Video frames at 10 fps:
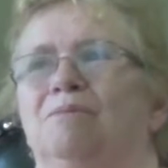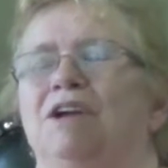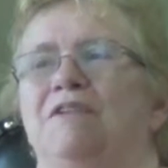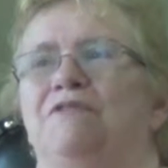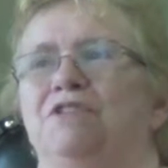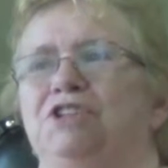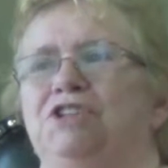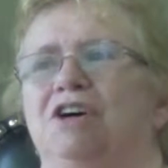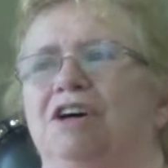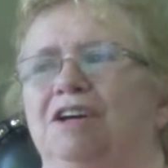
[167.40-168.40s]
When I
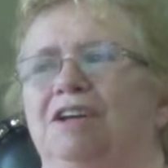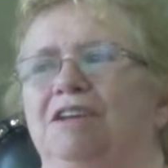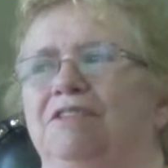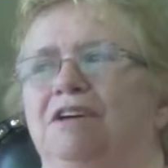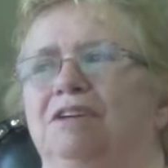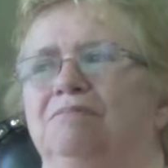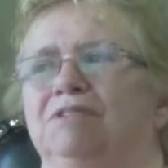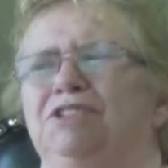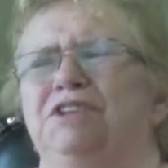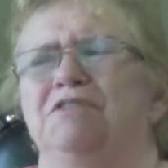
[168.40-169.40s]
first saw it, I thought,
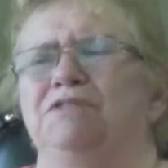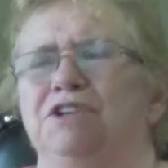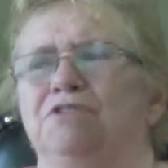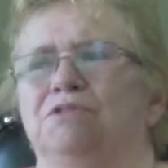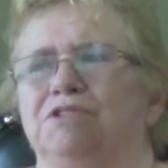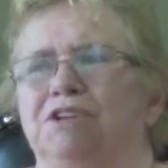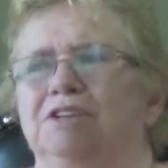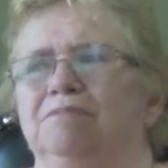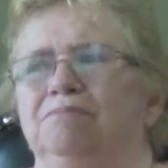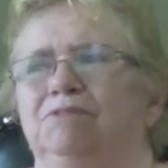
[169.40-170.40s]
this sounds
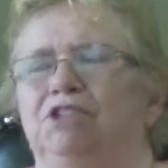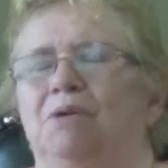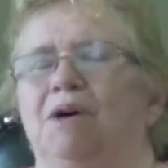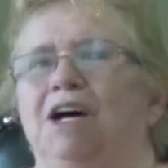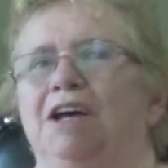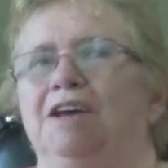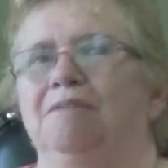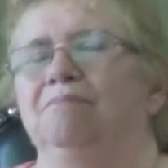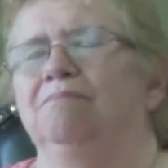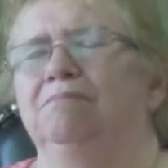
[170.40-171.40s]
interesting. So
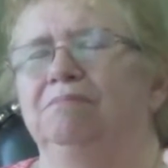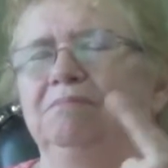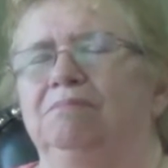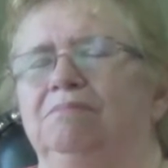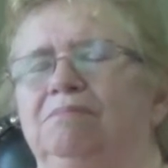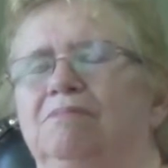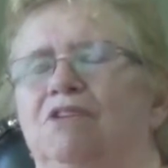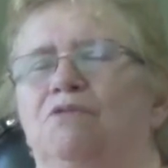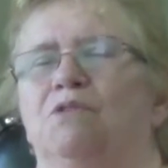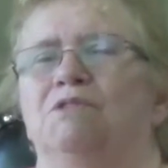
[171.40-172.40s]
I
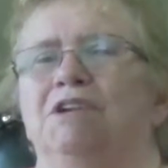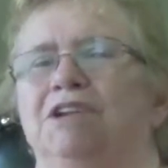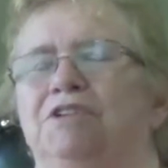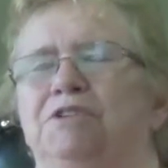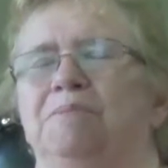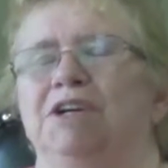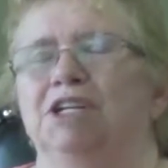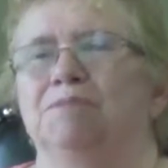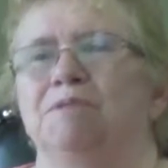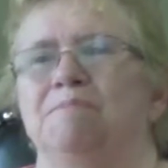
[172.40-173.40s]
forwarded it to my
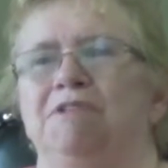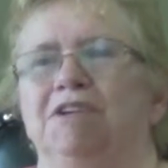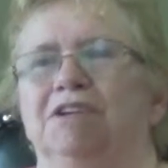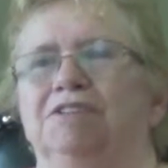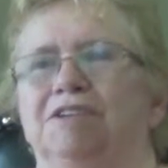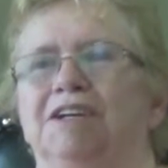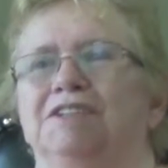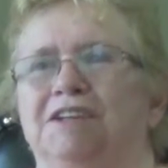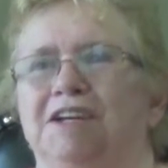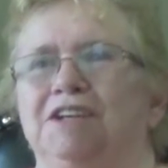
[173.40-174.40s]
husband because, like
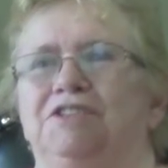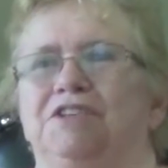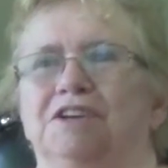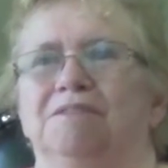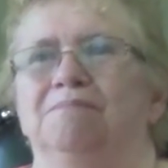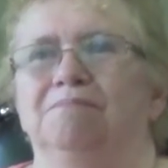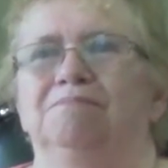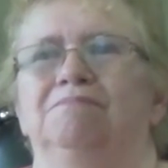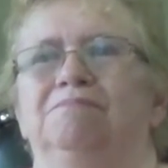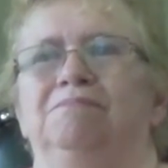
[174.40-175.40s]
I said, I said,
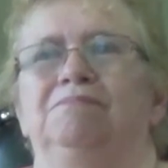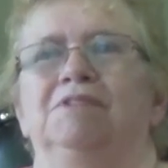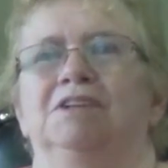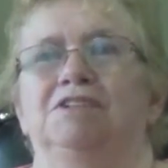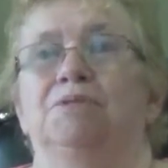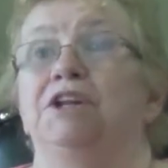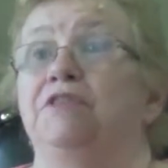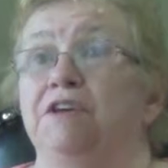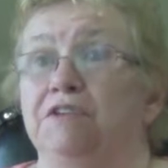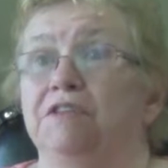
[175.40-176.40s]
what do
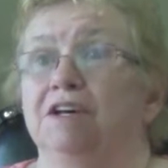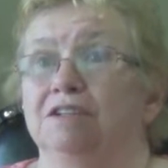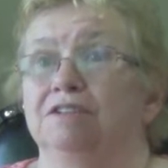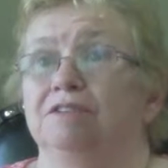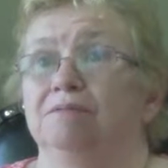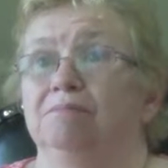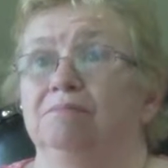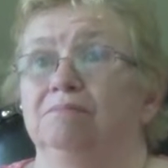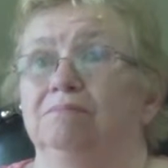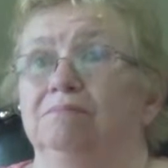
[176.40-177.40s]
you think of this?
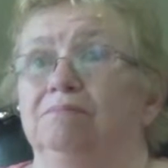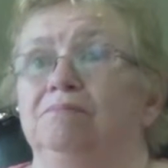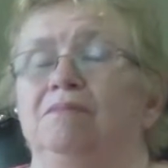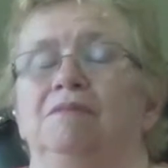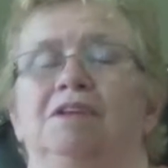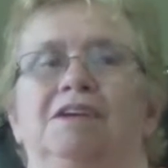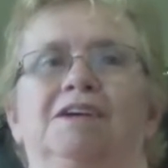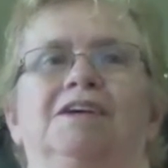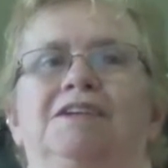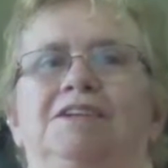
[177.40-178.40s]

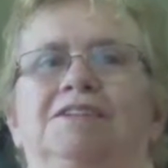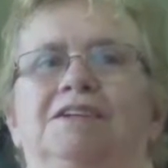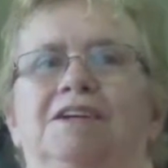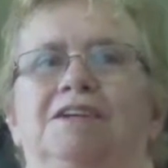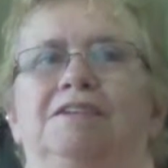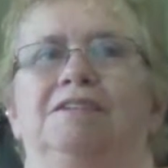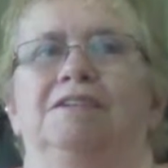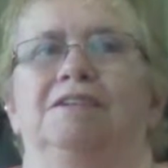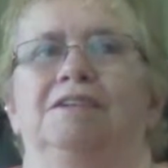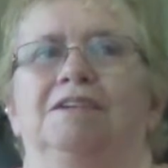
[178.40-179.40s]
And he said,
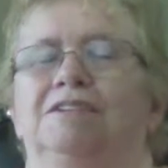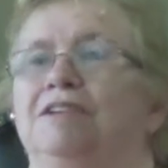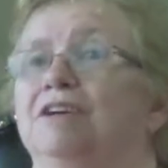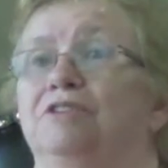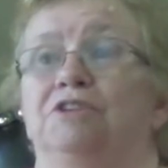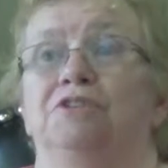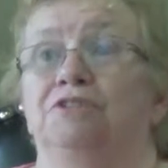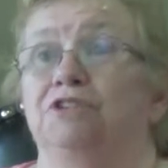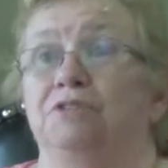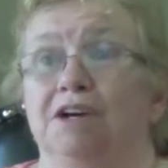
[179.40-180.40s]
it's not going to
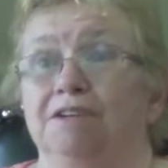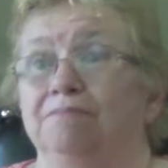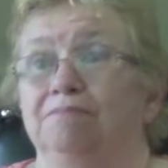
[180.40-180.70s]
hurt to try.